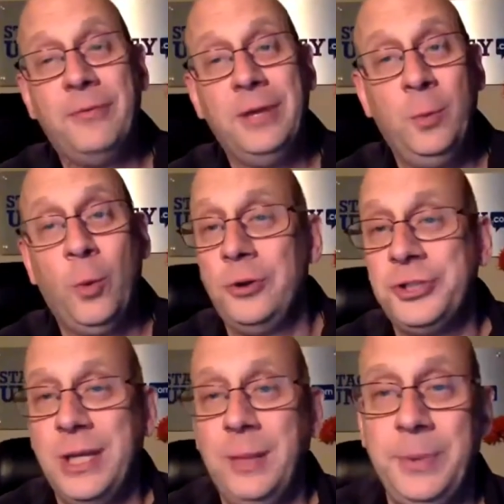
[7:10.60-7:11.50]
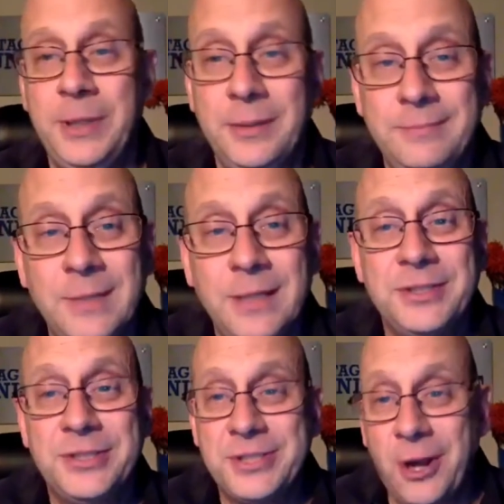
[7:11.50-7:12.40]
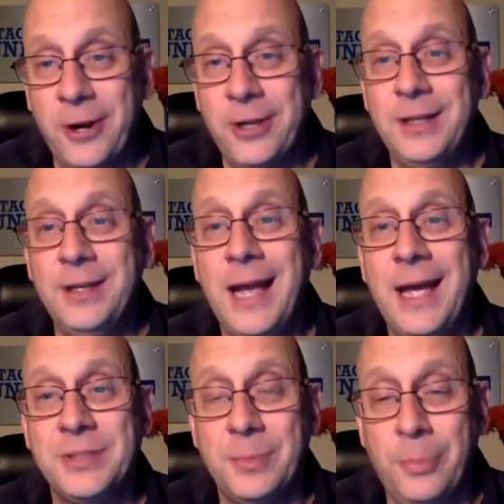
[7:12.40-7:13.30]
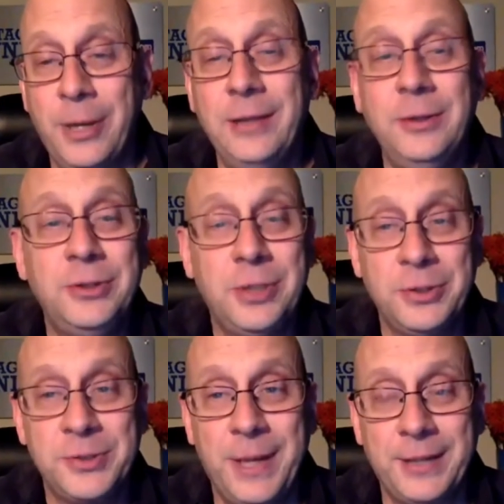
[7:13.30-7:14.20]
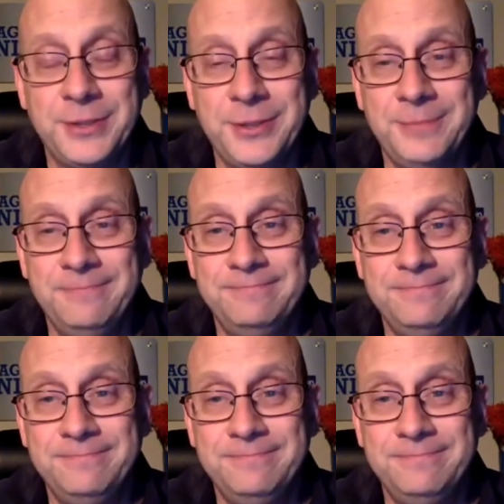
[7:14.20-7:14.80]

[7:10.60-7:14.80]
every world champion started as a brand new Toastmaster.